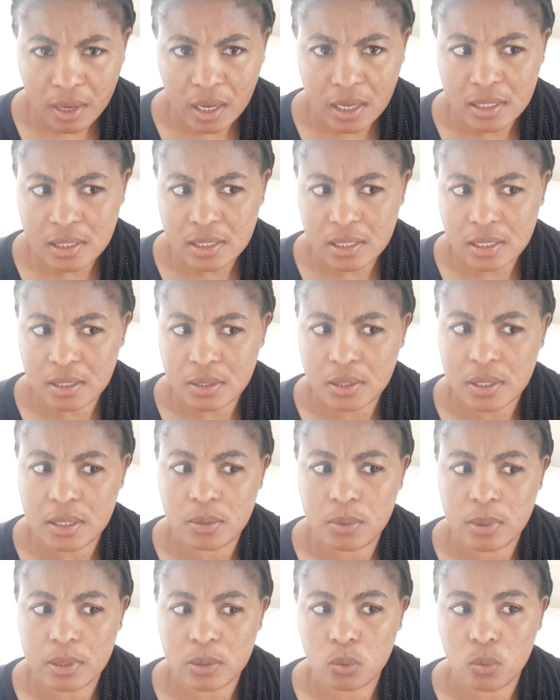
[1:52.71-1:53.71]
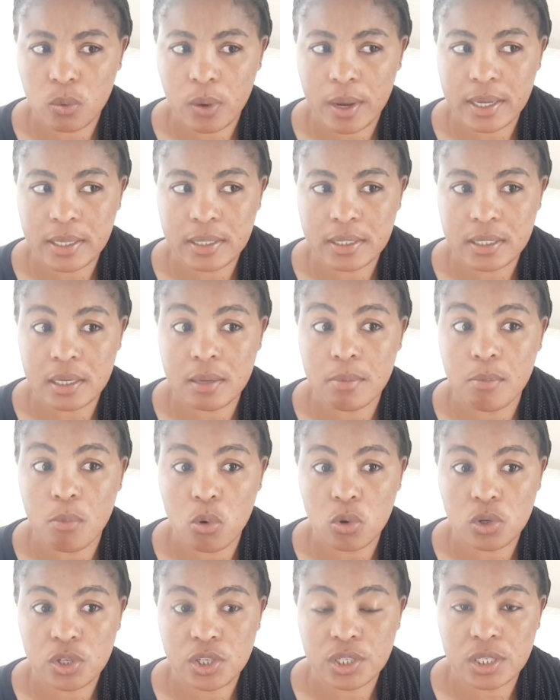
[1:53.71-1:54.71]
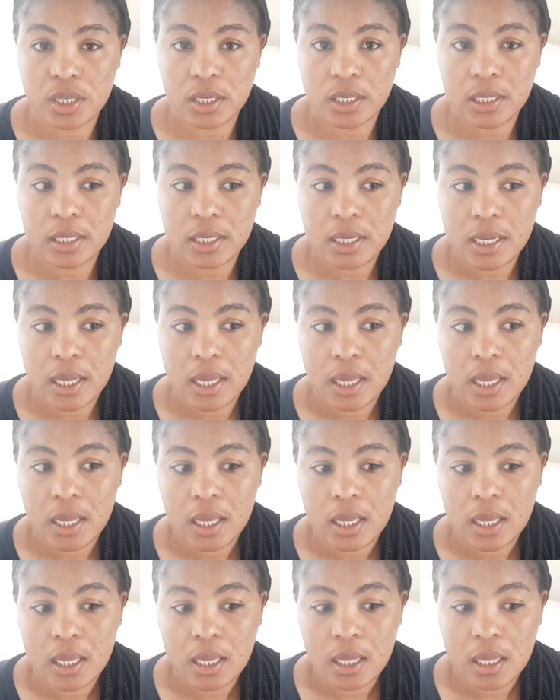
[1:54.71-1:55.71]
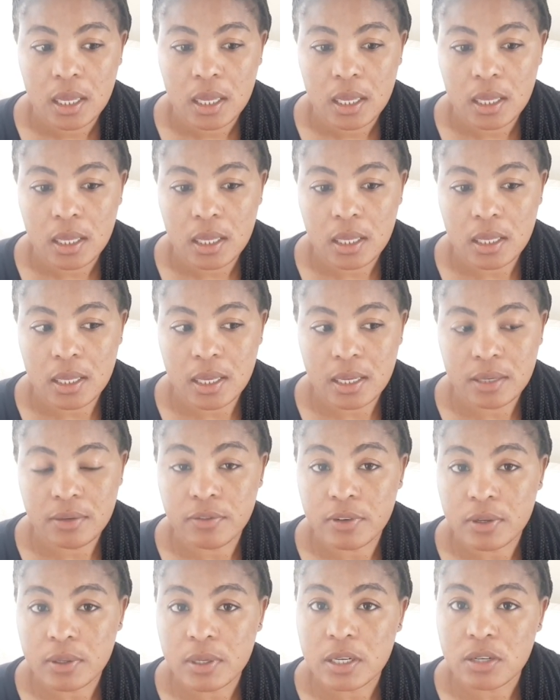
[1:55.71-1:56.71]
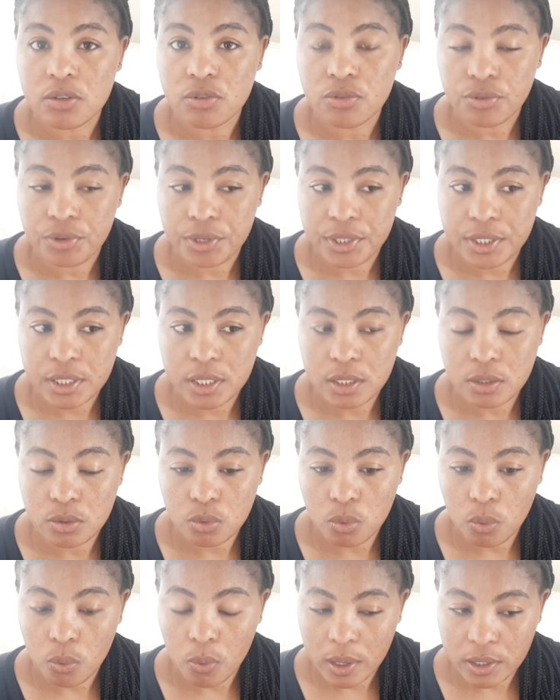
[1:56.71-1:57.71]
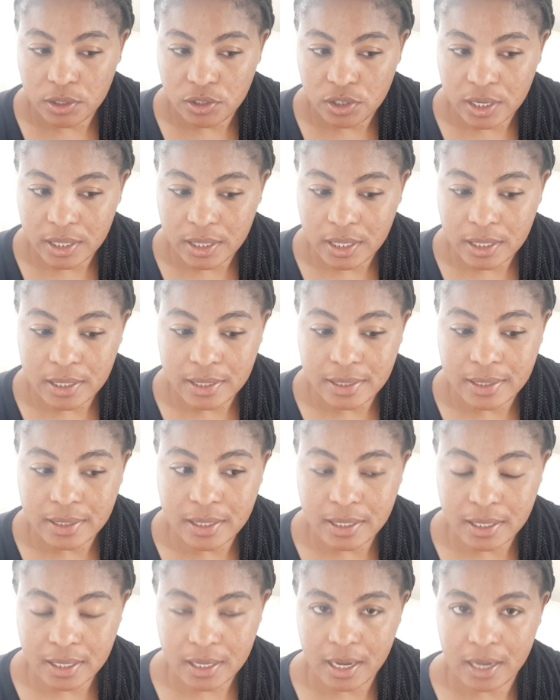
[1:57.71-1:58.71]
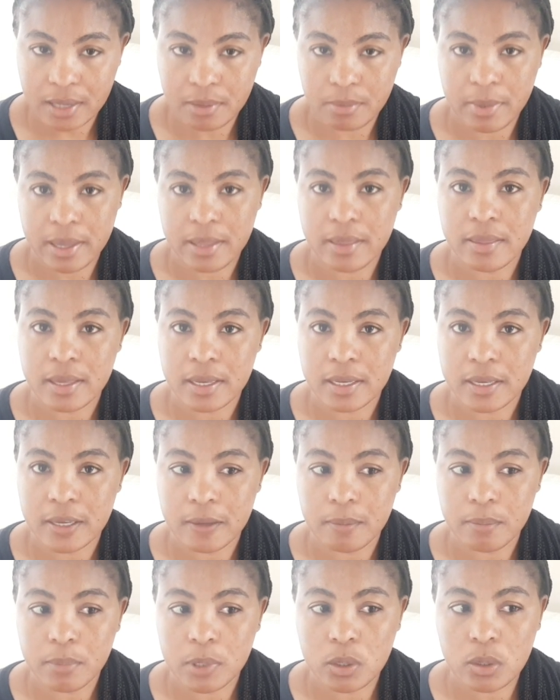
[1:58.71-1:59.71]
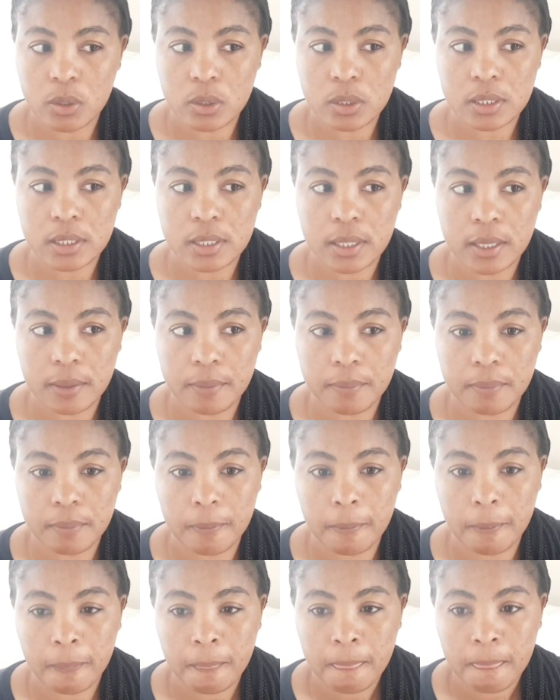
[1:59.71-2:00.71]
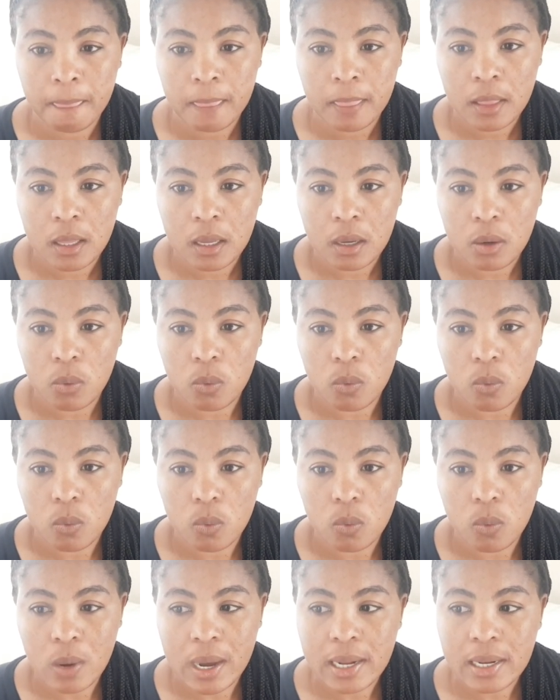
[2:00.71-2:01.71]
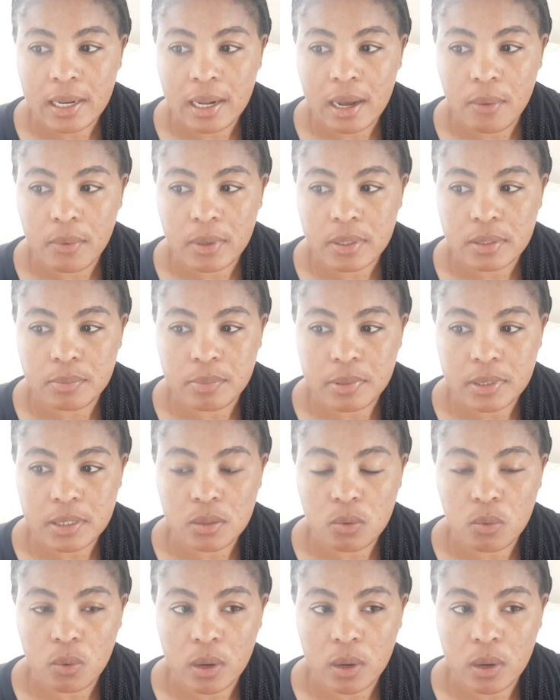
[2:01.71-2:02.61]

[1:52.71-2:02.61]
It, it, it was quite emotional yet very interesting to watch and then it triggered my thinking because um, while i was busy